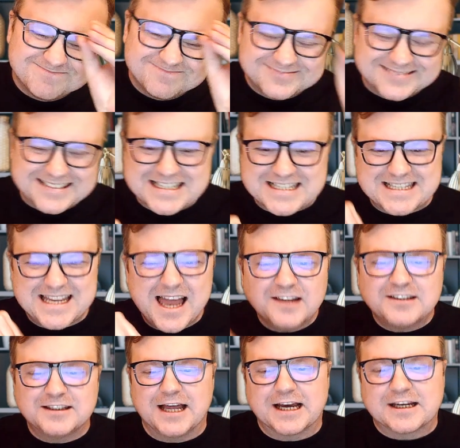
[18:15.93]

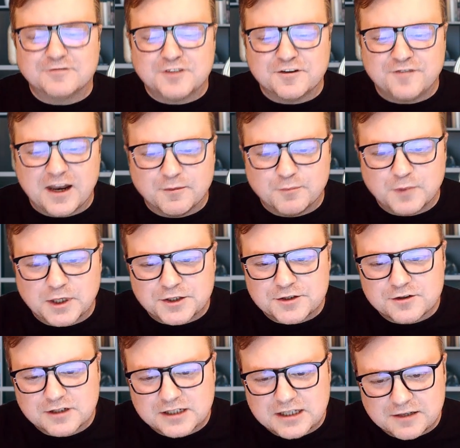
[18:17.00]
slight lack of development
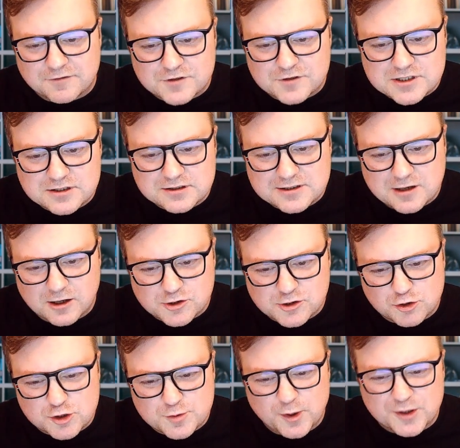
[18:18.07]
gives task
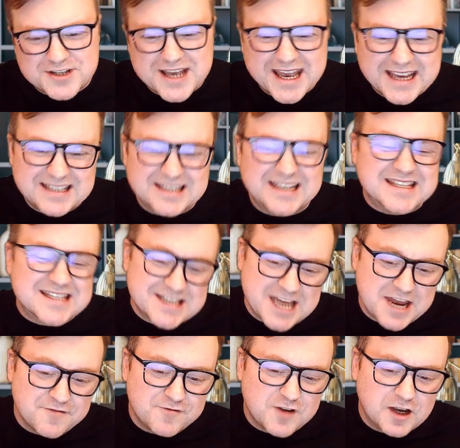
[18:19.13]
response 8
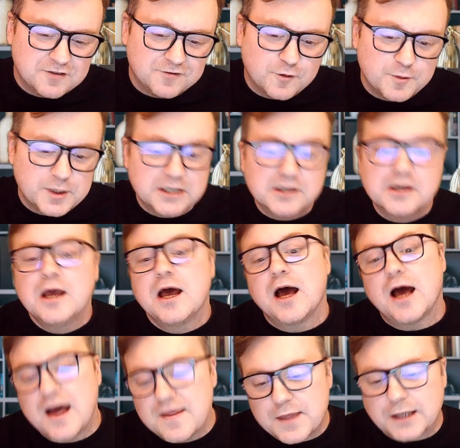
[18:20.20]
instead of 9 for me,
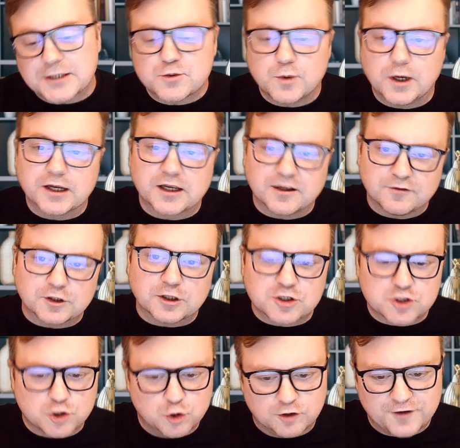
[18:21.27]
and that's why I give it a
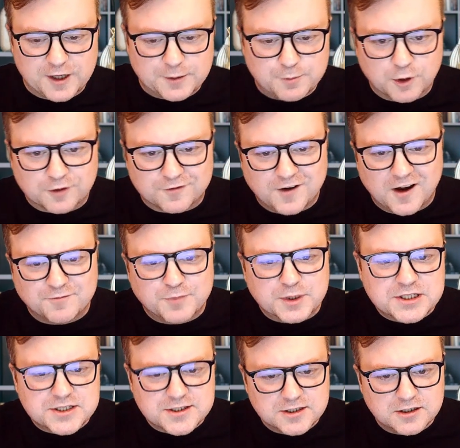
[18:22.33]
score of 8.5, but
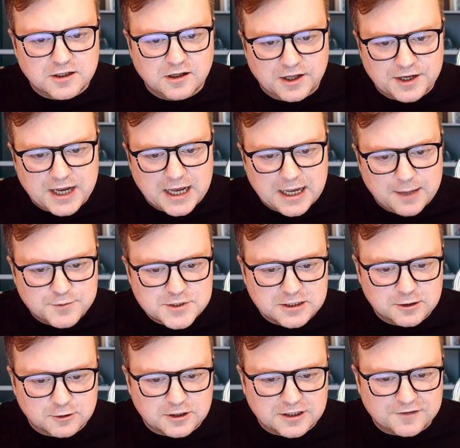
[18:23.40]
still an
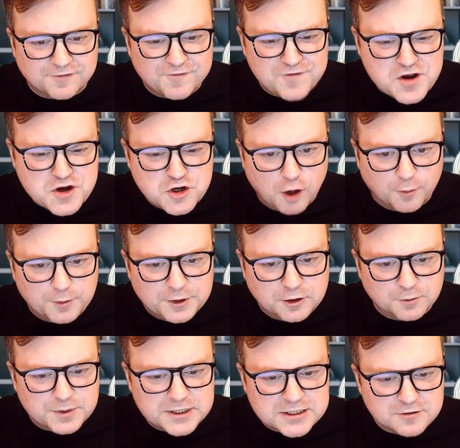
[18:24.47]
absolutely phenomenal
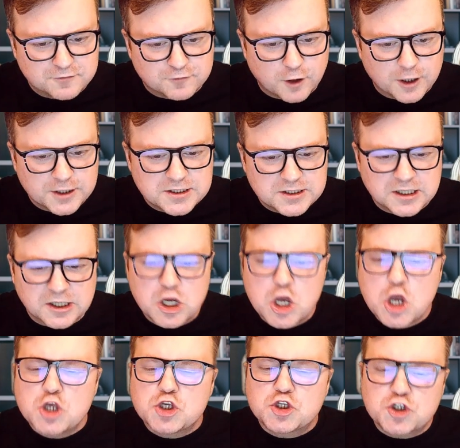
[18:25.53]
piece of writing,
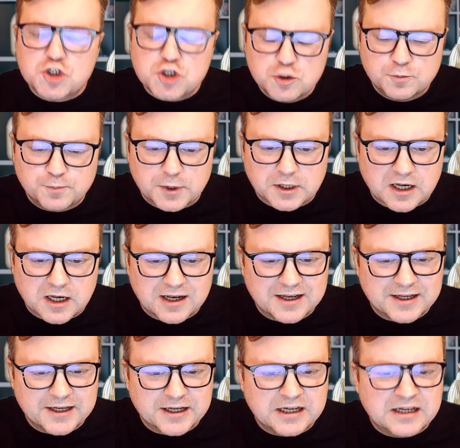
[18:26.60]
super
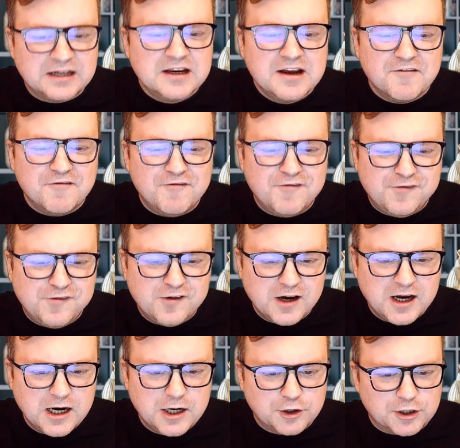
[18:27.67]
clear,
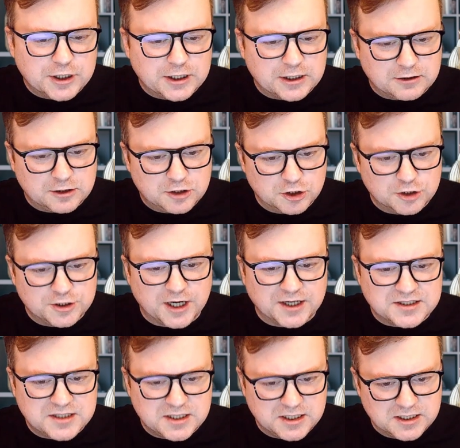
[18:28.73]
very good
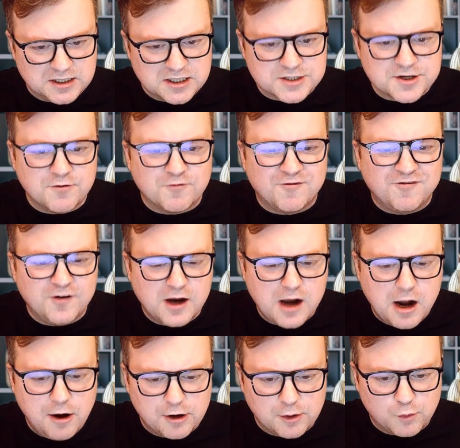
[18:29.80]
ideas,
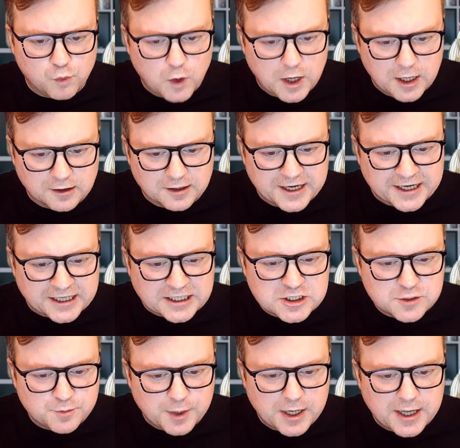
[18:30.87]
very well
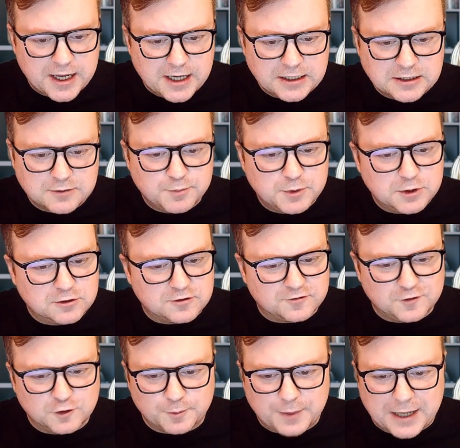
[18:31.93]
explained,
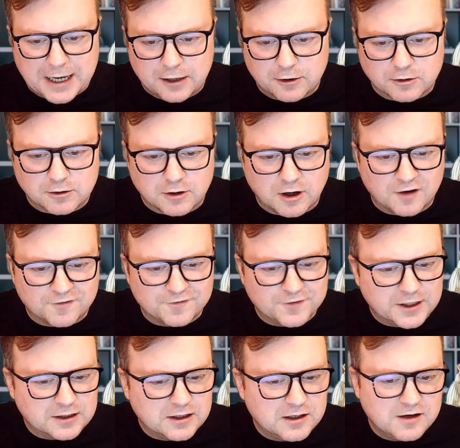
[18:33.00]
beautiful
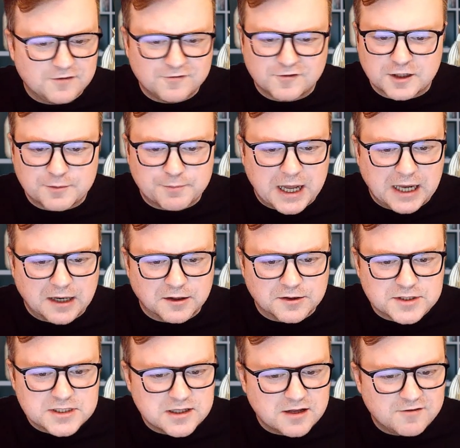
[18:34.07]
paragraphing, lovely
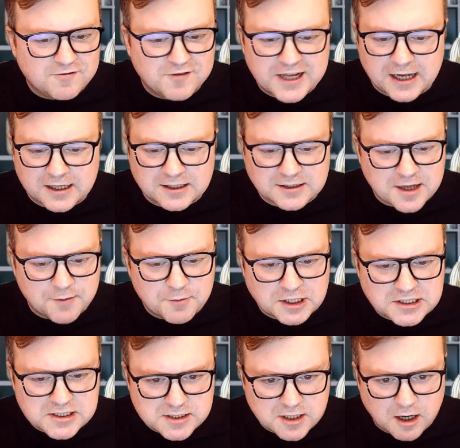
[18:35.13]
balance, lovely academic
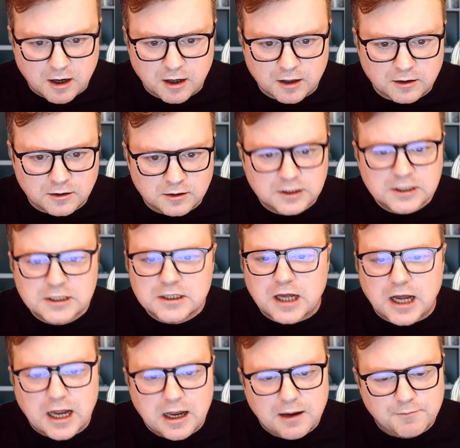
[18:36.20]
style.
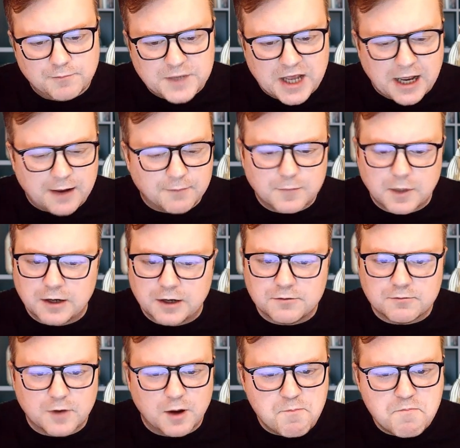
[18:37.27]
Yeah, an
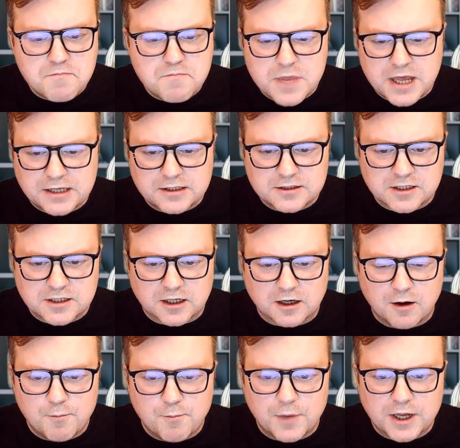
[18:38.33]
amazing,
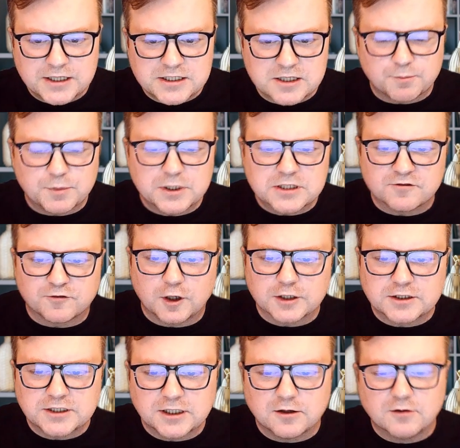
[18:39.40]
amazing piece of
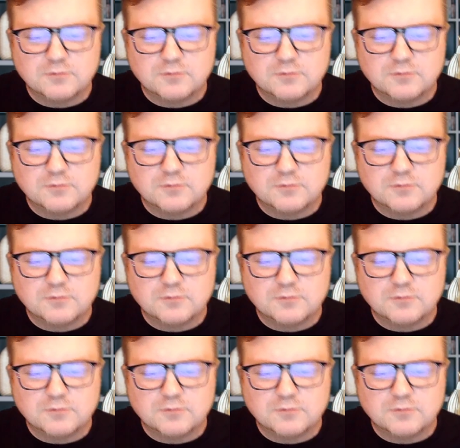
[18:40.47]
writing.